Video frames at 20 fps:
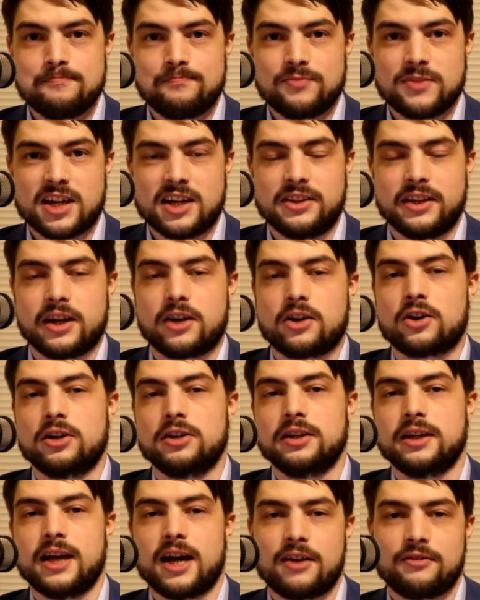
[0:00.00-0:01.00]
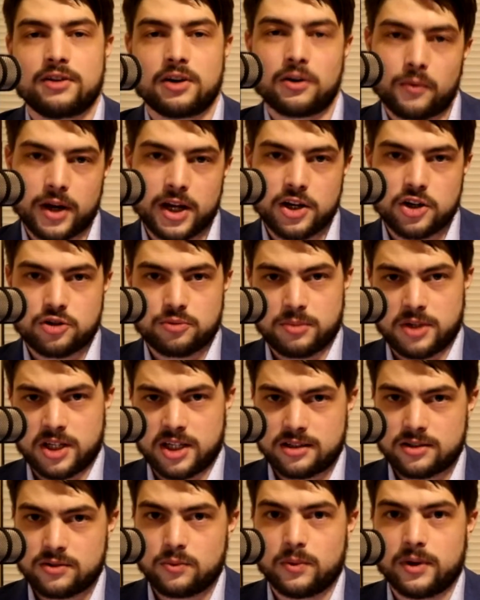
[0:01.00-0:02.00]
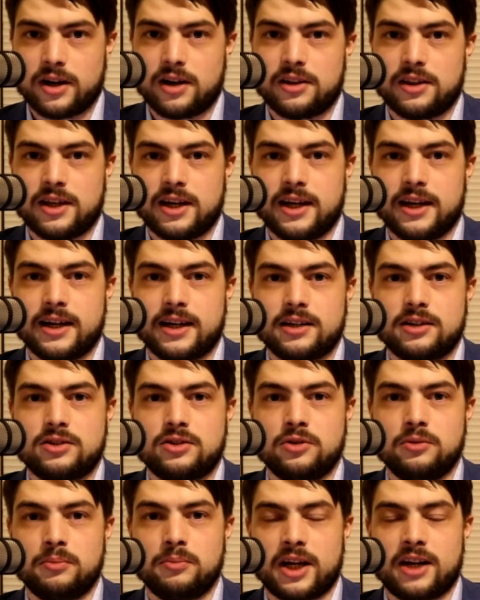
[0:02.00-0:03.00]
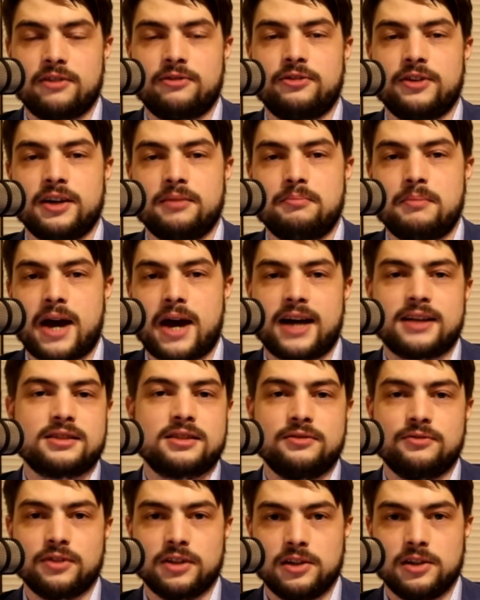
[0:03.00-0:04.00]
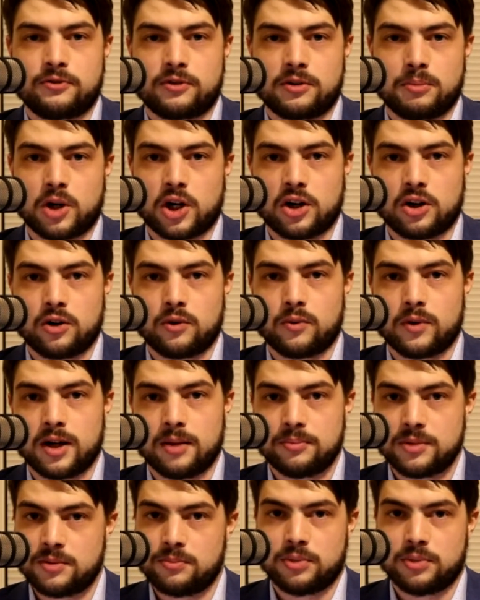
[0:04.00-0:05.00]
And they currently have an arrangement where they get to benefit massively from our corrupt